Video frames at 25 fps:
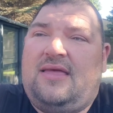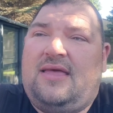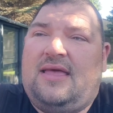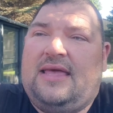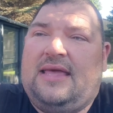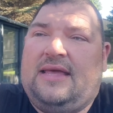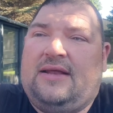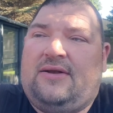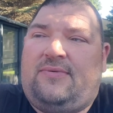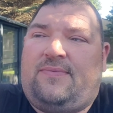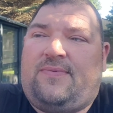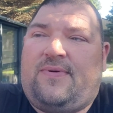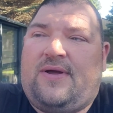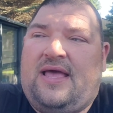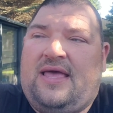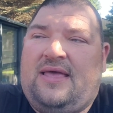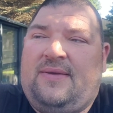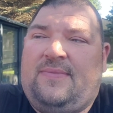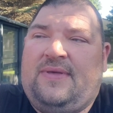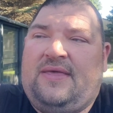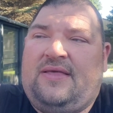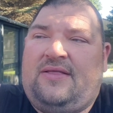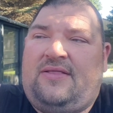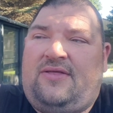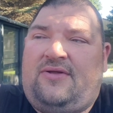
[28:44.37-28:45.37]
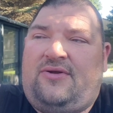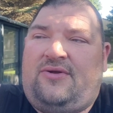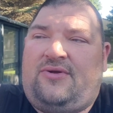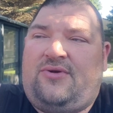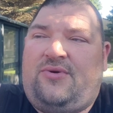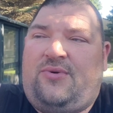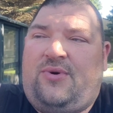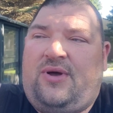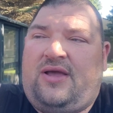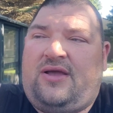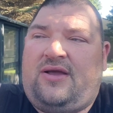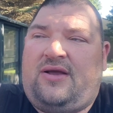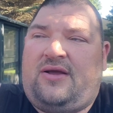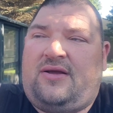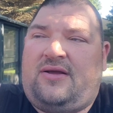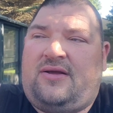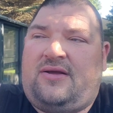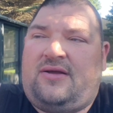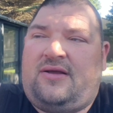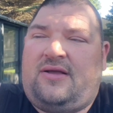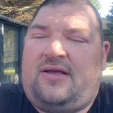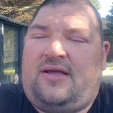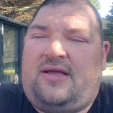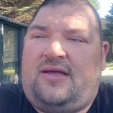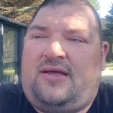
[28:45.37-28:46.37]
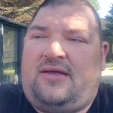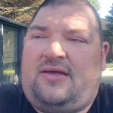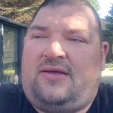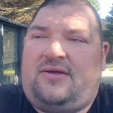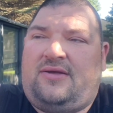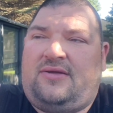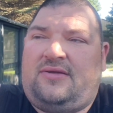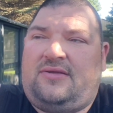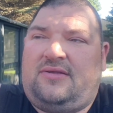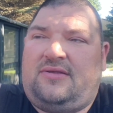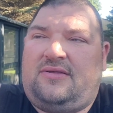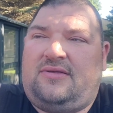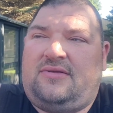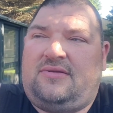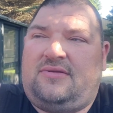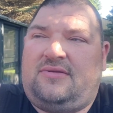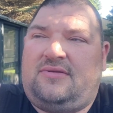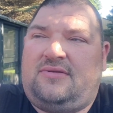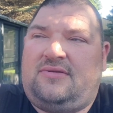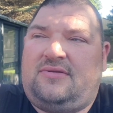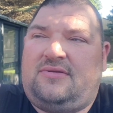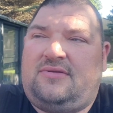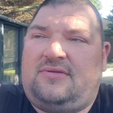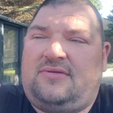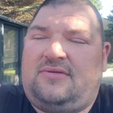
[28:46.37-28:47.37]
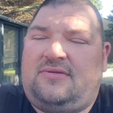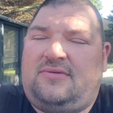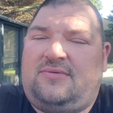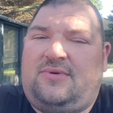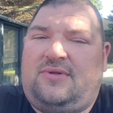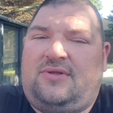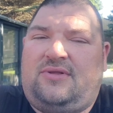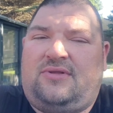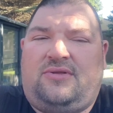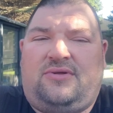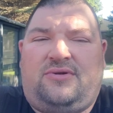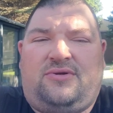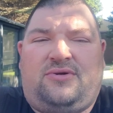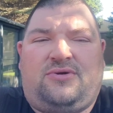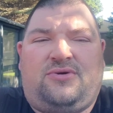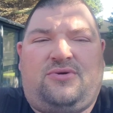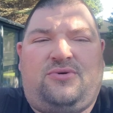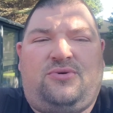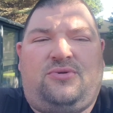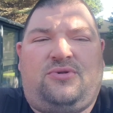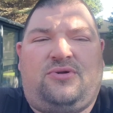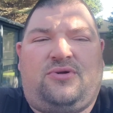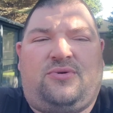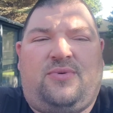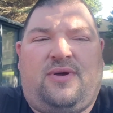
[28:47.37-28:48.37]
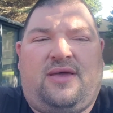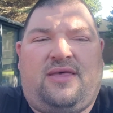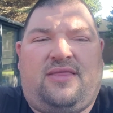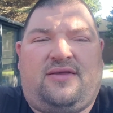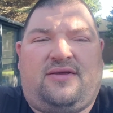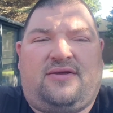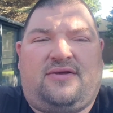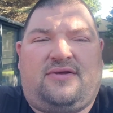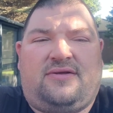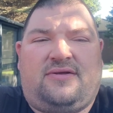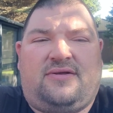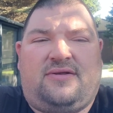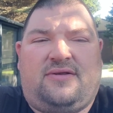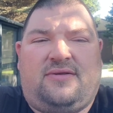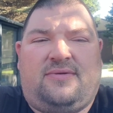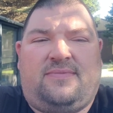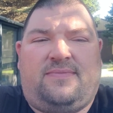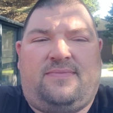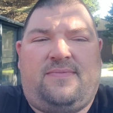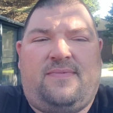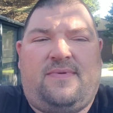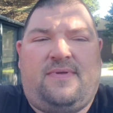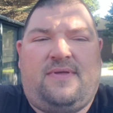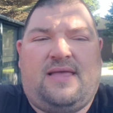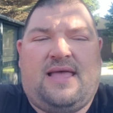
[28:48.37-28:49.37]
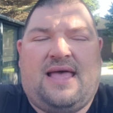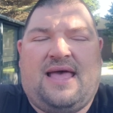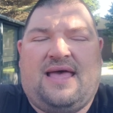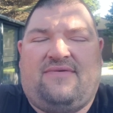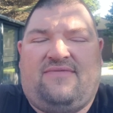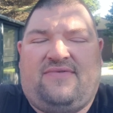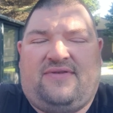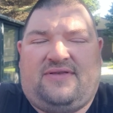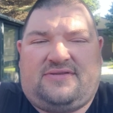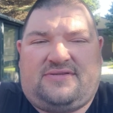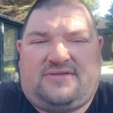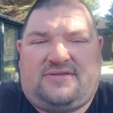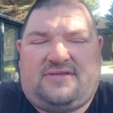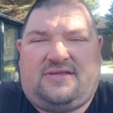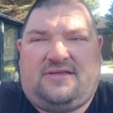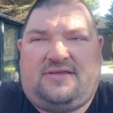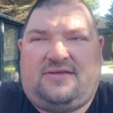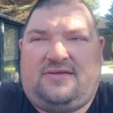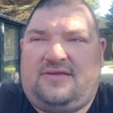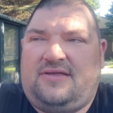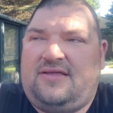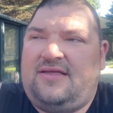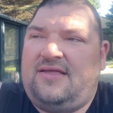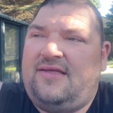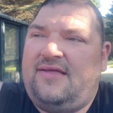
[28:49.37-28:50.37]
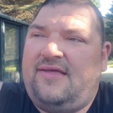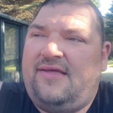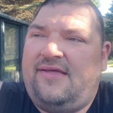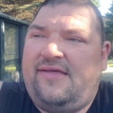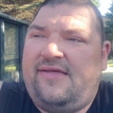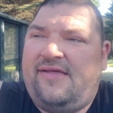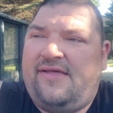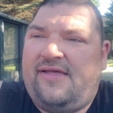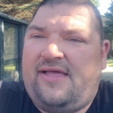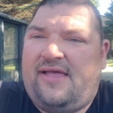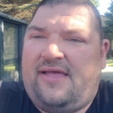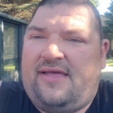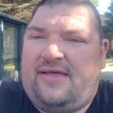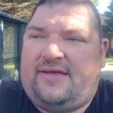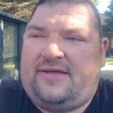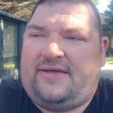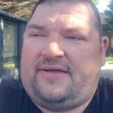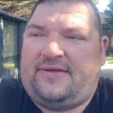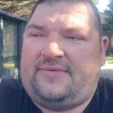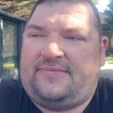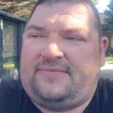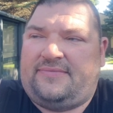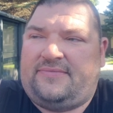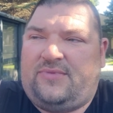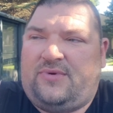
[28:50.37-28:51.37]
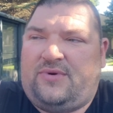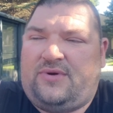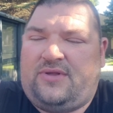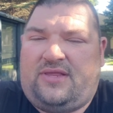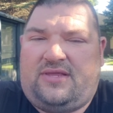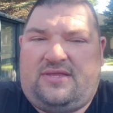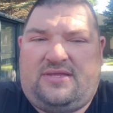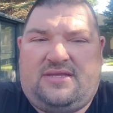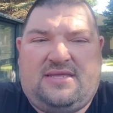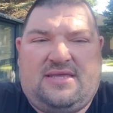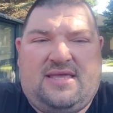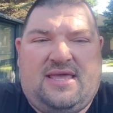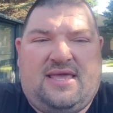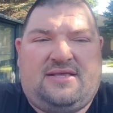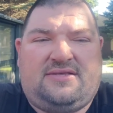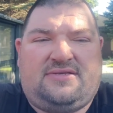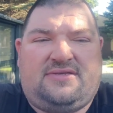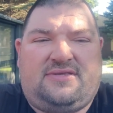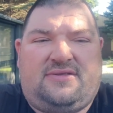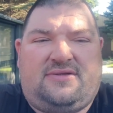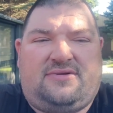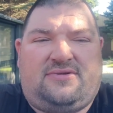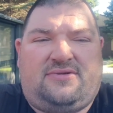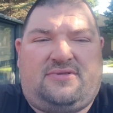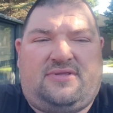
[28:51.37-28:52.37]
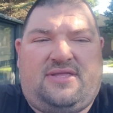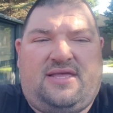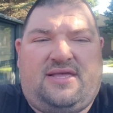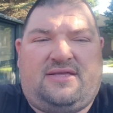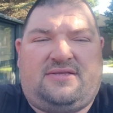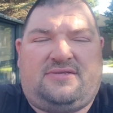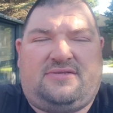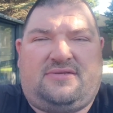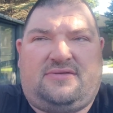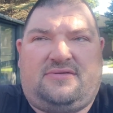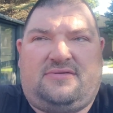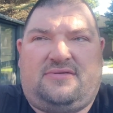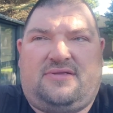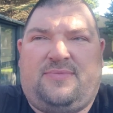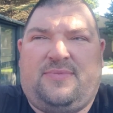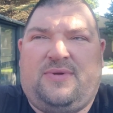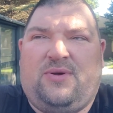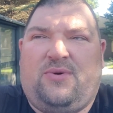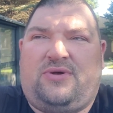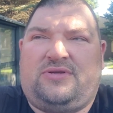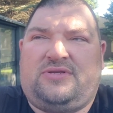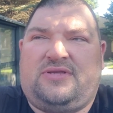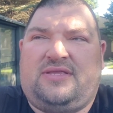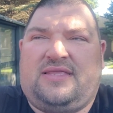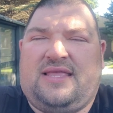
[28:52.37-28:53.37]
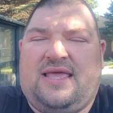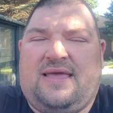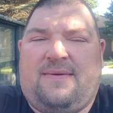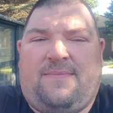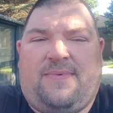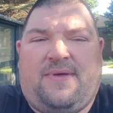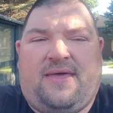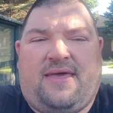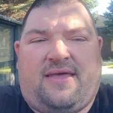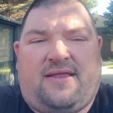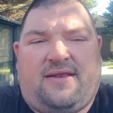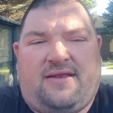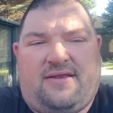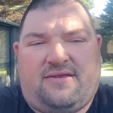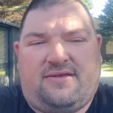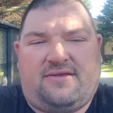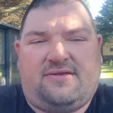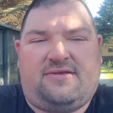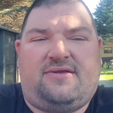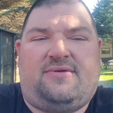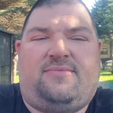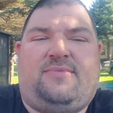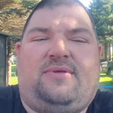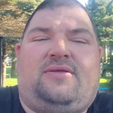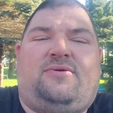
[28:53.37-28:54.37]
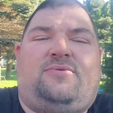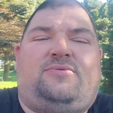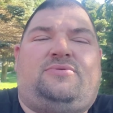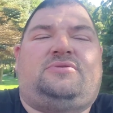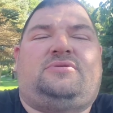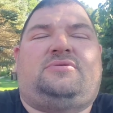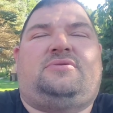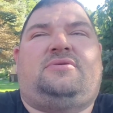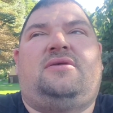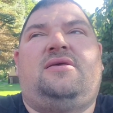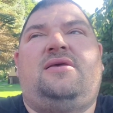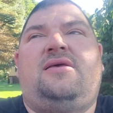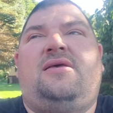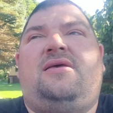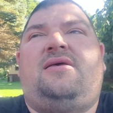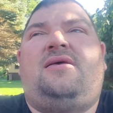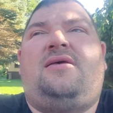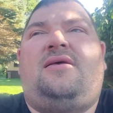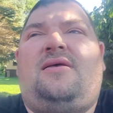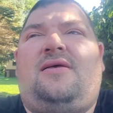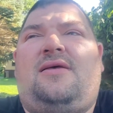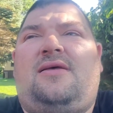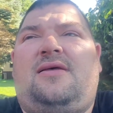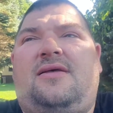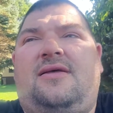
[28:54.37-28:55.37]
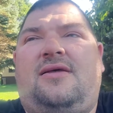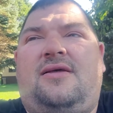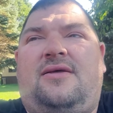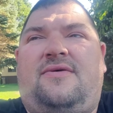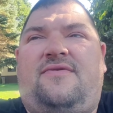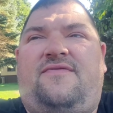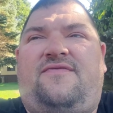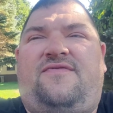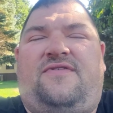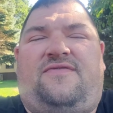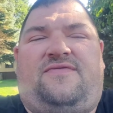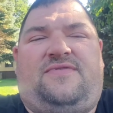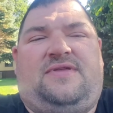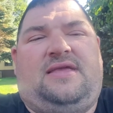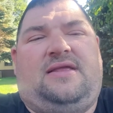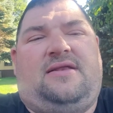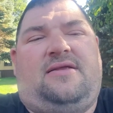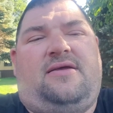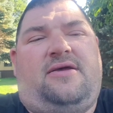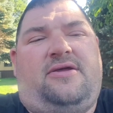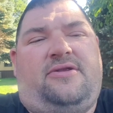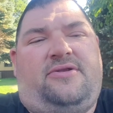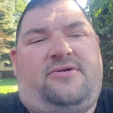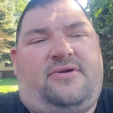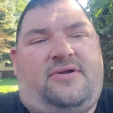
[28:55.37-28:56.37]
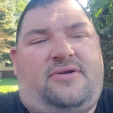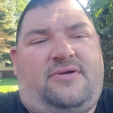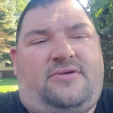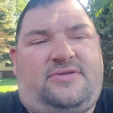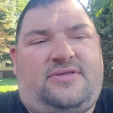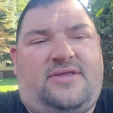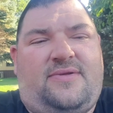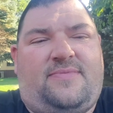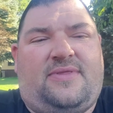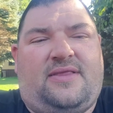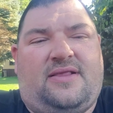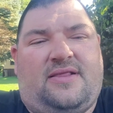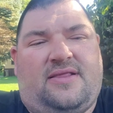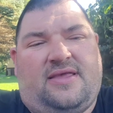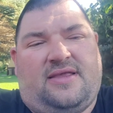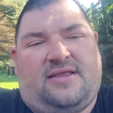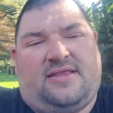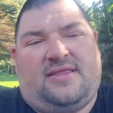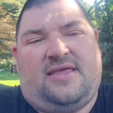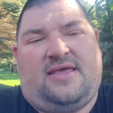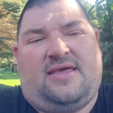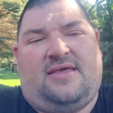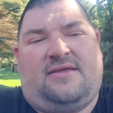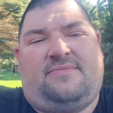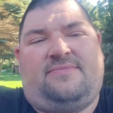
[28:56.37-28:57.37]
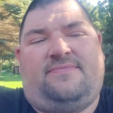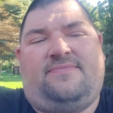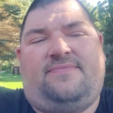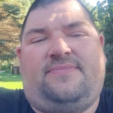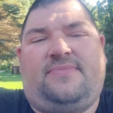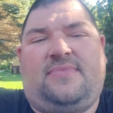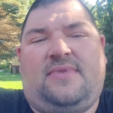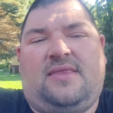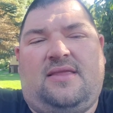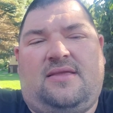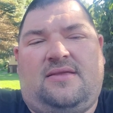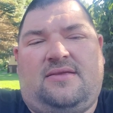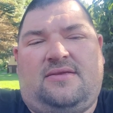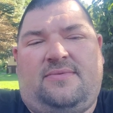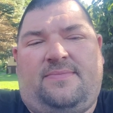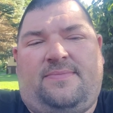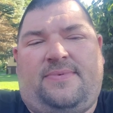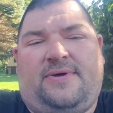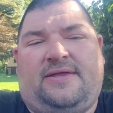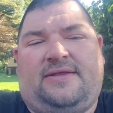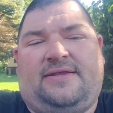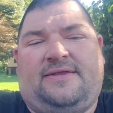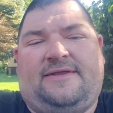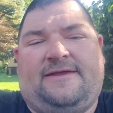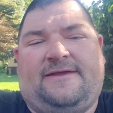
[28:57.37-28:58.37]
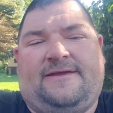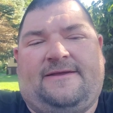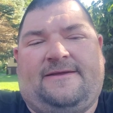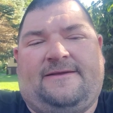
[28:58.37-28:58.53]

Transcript: it'll probably be a little quicker with a little cooler weather, obviously, where the DA is a little less. I mean, it wasn't that bad. I mean, it was 1,500 or something like that. But